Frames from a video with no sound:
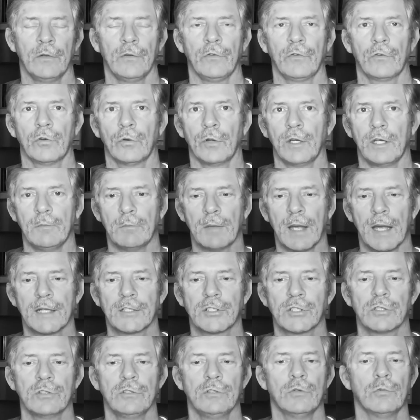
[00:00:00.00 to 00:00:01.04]
So
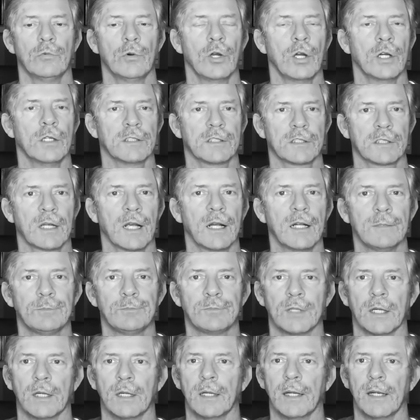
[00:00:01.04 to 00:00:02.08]
imagine you were a
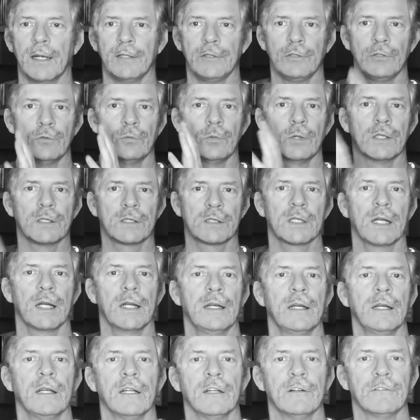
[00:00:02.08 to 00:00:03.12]
sculptor and you were
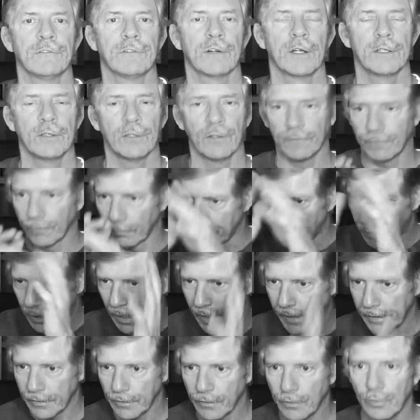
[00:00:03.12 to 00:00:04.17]
standing in front of a
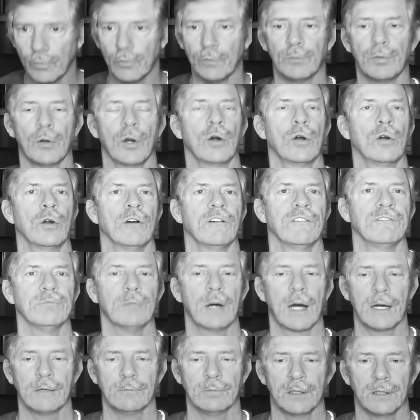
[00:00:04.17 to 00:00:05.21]
brand new block of
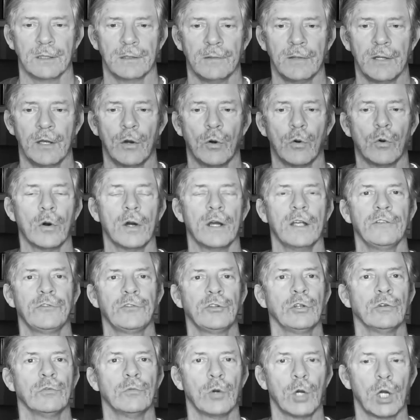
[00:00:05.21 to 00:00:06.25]
marble. Or if
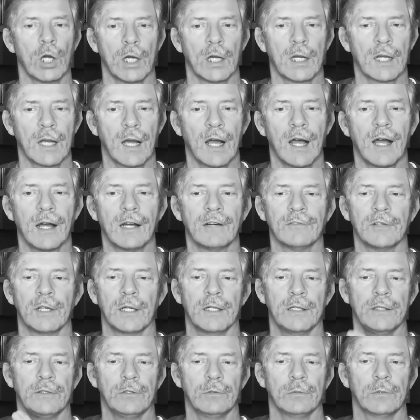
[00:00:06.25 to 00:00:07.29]
you were a carver
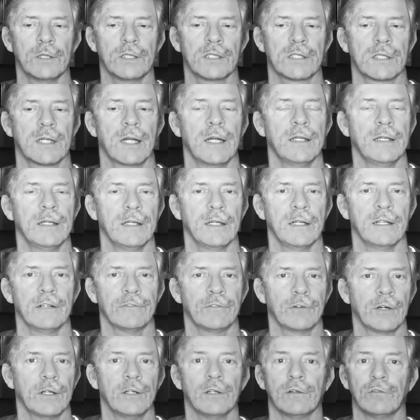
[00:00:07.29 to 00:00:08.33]
and you were standing in
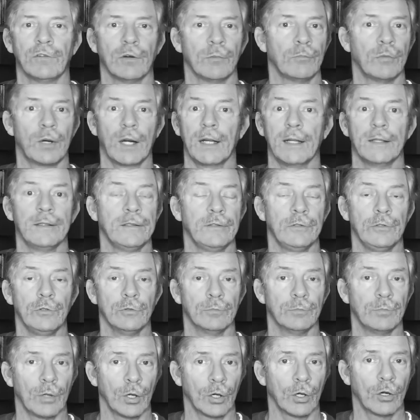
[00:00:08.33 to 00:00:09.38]
front of a brand new
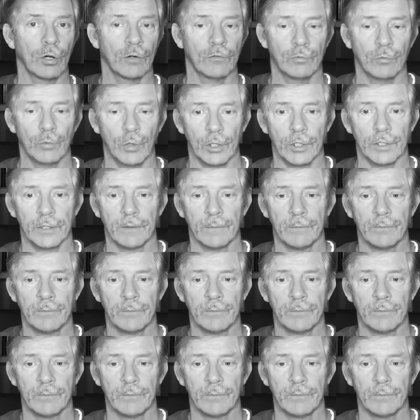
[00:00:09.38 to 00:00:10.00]
block of wood.